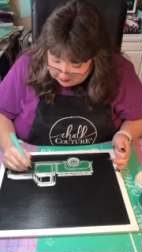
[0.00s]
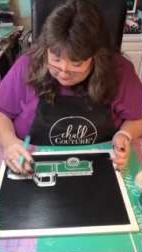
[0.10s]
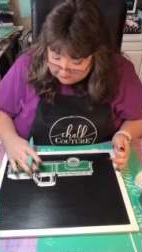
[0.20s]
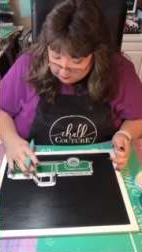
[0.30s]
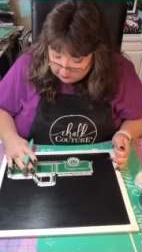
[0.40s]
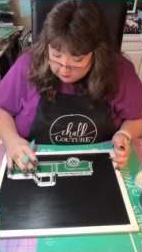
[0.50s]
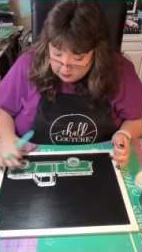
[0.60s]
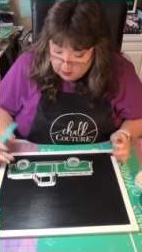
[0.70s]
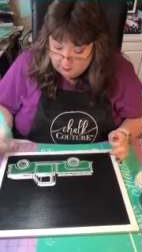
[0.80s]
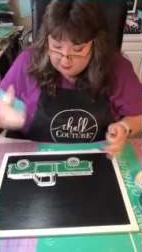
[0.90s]
my phone,
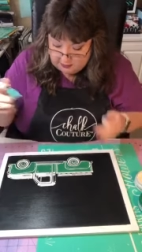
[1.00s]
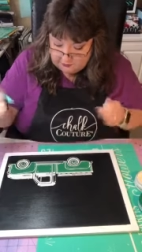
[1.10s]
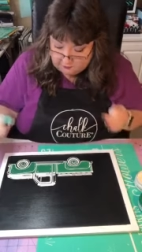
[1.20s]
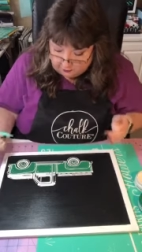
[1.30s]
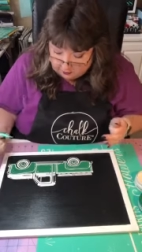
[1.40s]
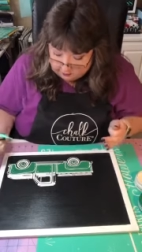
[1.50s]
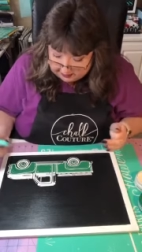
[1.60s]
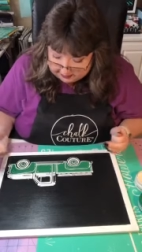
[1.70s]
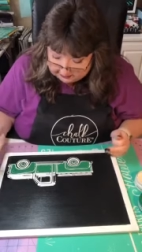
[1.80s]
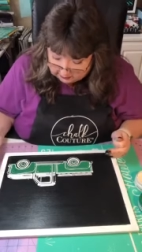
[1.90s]
but it's far
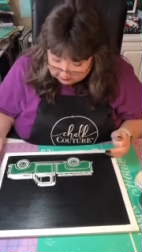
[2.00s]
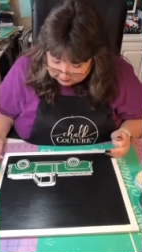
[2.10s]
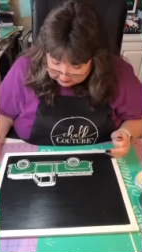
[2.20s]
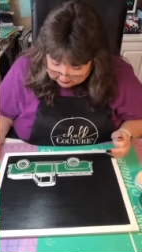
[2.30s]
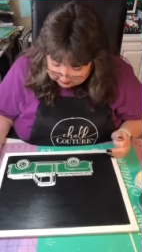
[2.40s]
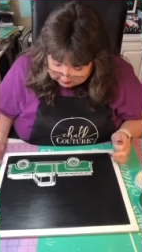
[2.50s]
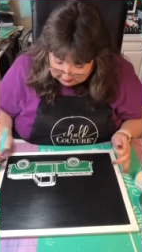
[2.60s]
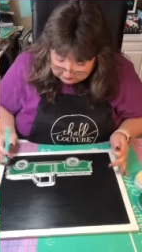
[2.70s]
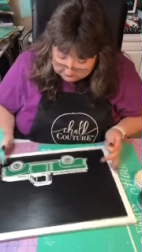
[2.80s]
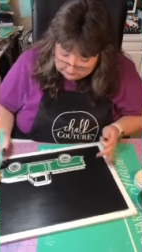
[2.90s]
away and it's hard to see.